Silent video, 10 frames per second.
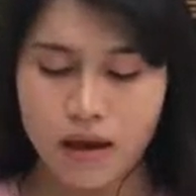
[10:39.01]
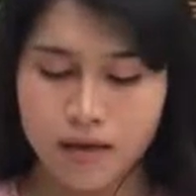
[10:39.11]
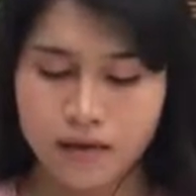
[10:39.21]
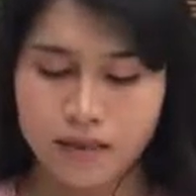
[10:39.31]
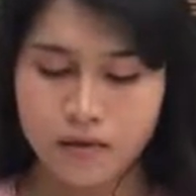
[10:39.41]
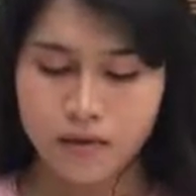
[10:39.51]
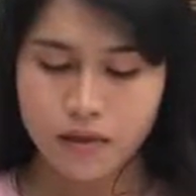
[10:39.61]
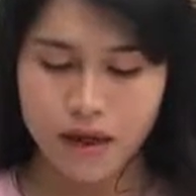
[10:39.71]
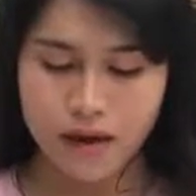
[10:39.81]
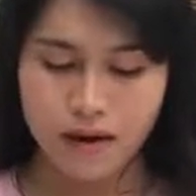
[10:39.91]
I
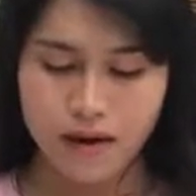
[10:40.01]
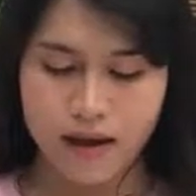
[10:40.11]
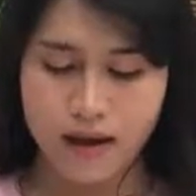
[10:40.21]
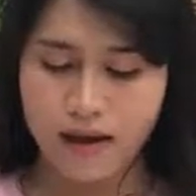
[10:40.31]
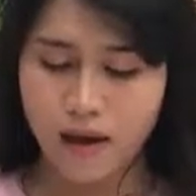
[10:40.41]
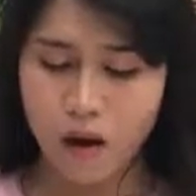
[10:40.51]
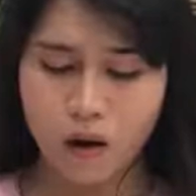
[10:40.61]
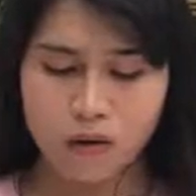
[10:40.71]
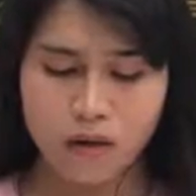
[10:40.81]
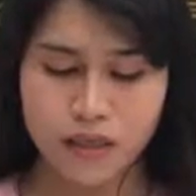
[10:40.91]
stood there and
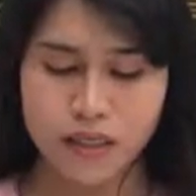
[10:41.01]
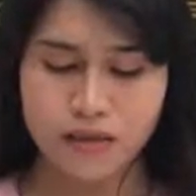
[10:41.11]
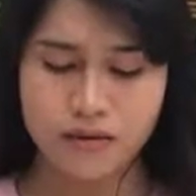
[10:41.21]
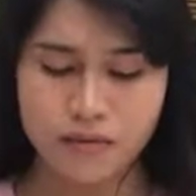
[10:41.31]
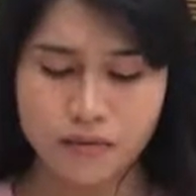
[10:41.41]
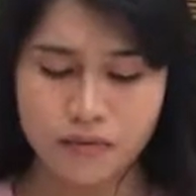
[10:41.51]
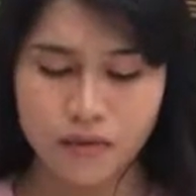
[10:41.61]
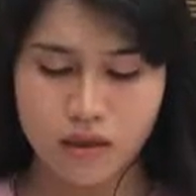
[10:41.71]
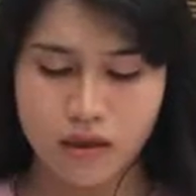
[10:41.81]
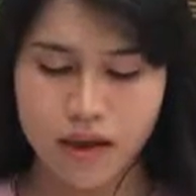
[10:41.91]
I hollered.
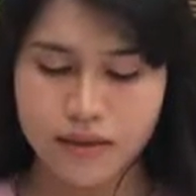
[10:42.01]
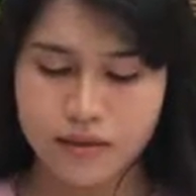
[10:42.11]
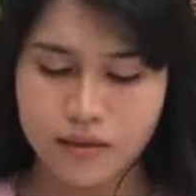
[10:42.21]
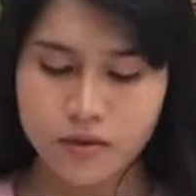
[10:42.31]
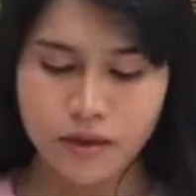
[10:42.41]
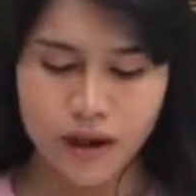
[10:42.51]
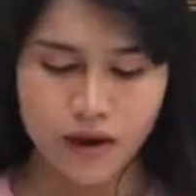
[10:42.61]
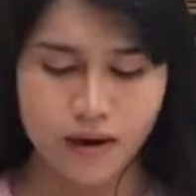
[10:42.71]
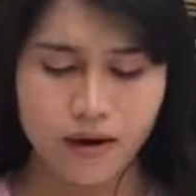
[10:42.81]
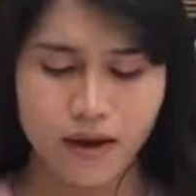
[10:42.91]
I
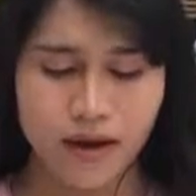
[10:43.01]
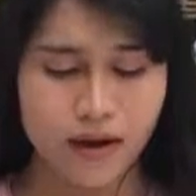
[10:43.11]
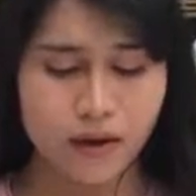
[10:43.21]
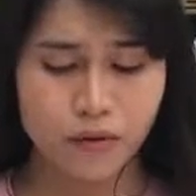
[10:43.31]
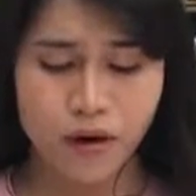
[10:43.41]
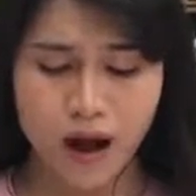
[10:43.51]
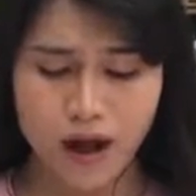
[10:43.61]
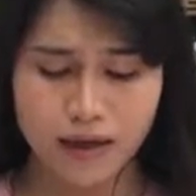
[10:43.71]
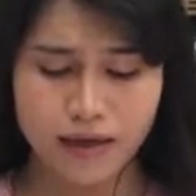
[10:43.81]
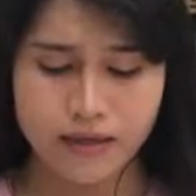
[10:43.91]
stood there and I
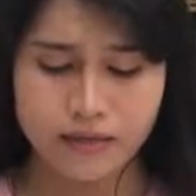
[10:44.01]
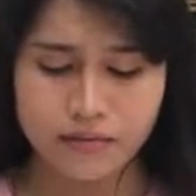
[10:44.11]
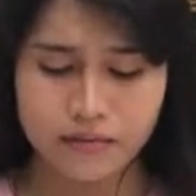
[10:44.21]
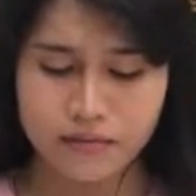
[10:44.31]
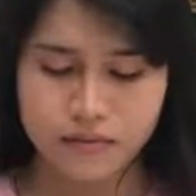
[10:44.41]
cried.